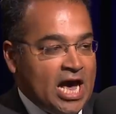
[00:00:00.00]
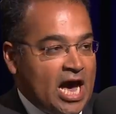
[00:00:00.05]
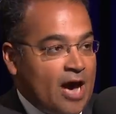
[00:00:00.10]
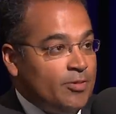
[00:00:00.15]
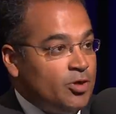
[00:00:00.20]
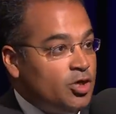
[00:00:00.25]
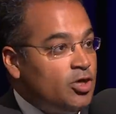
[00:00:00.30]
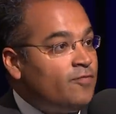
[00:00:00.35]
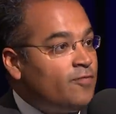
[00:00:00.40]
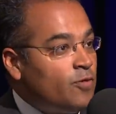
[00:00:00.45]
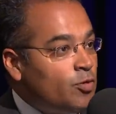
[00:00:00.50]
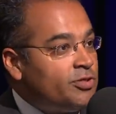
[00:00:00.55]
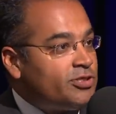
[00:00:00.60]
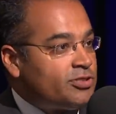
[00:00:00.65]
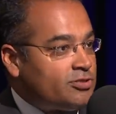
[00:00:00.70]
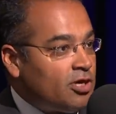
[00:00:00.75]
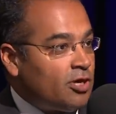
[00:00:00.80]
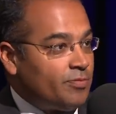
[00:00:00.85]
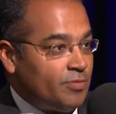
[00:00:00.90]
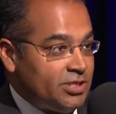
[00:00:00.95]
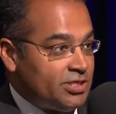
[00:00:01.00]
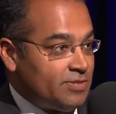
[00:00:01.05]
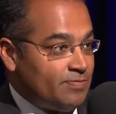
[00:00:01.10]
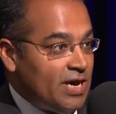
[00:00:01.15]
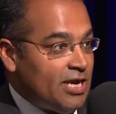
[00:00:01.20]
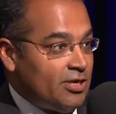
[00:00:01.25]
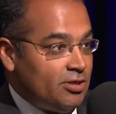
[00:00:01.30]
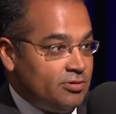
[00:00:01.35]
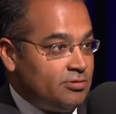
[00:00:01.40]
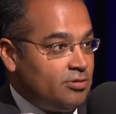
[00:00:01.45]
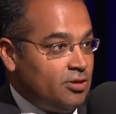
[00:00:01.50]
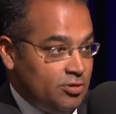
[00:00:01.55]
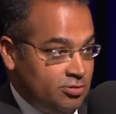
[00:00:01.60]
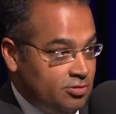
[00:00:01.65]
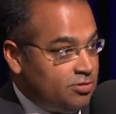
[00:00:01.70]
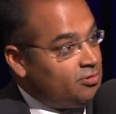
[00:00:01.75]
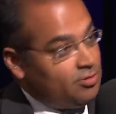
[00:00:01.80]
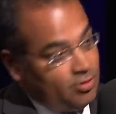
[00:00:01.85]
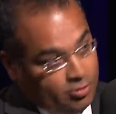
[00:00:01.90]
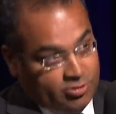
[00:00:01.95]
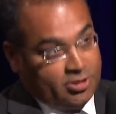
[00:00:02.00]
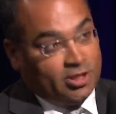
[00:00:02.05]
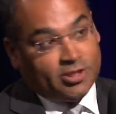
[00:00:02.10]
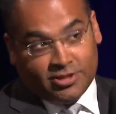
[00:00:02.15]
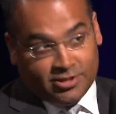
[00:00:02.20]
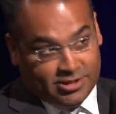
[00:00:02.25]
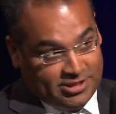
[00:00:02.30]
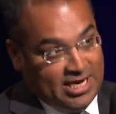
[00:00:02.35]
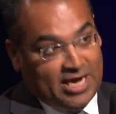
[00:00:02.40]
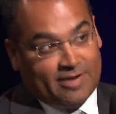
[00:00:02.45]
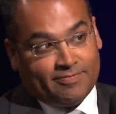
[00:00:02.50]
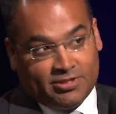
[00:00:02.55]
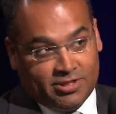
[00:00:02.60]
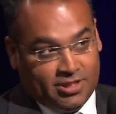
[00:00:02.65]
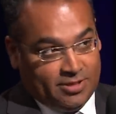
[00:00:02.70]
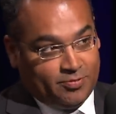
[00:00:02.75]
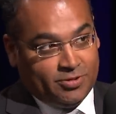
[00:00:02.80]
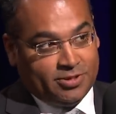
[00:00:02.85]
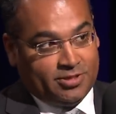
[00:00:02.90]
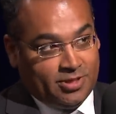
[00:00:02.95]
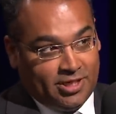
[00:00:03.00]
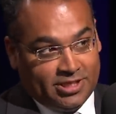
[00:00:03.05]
I mean, you've always struck me as a man who, who doesn't have sleepless